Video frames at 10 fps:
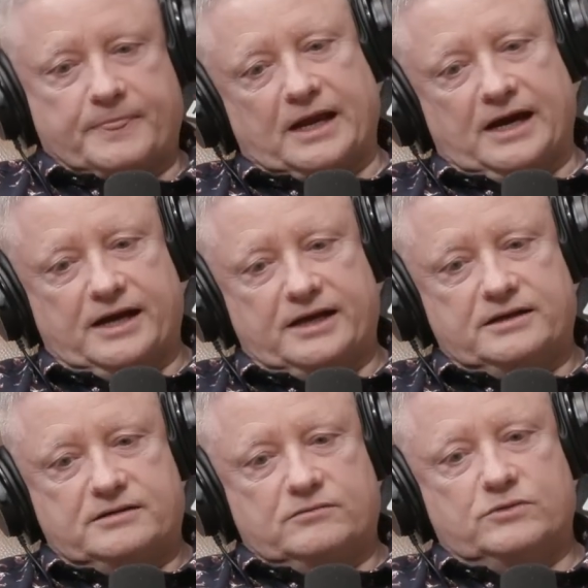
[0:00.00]
I
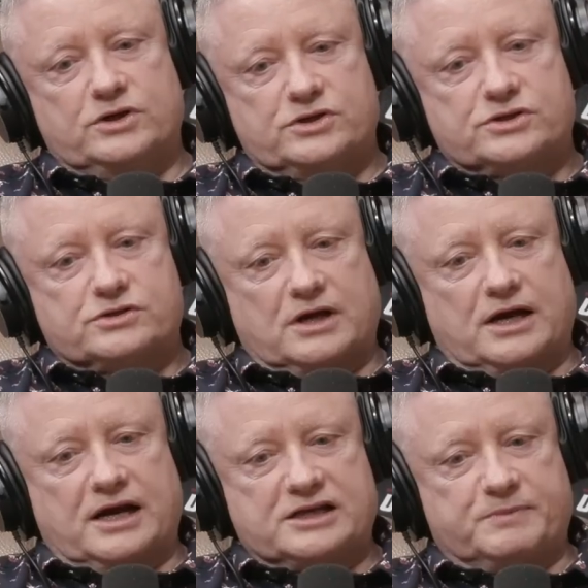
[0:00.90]

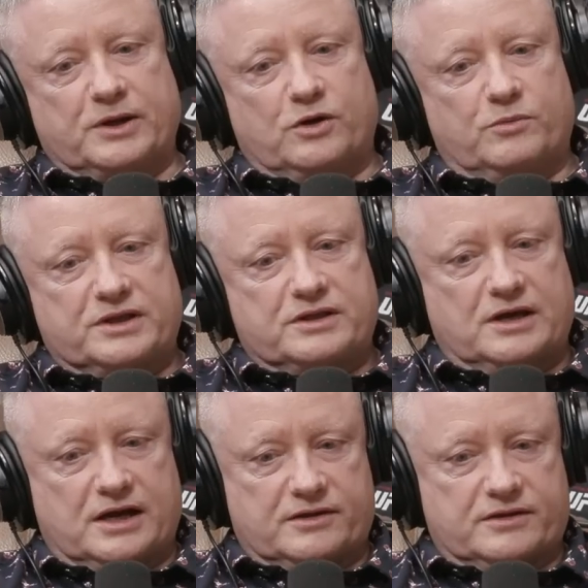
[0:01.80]
split up with
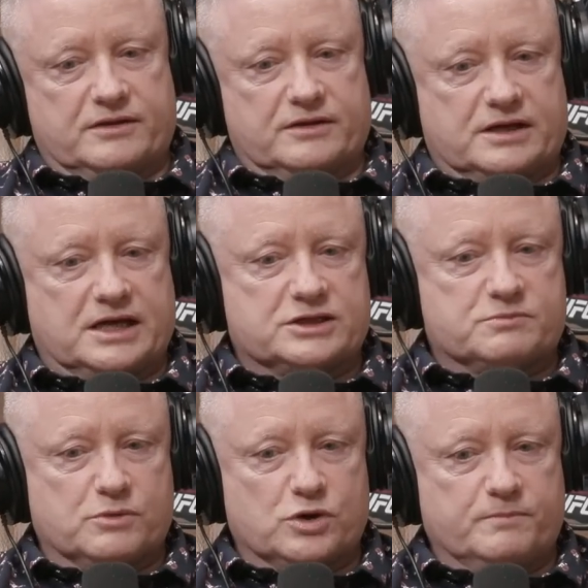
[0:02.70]
the kid's
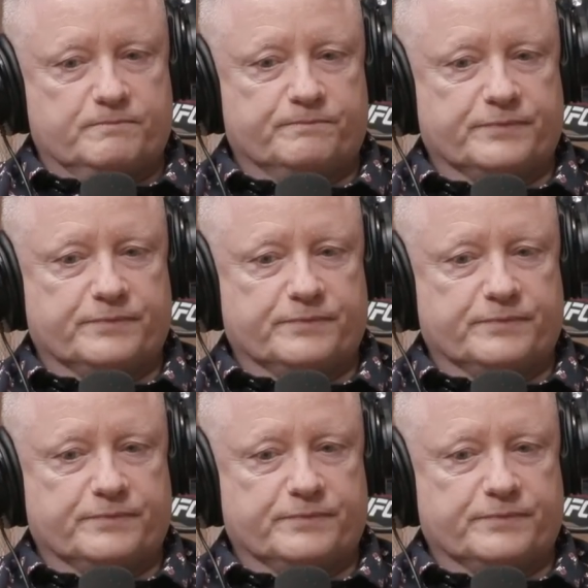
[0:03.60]
mum.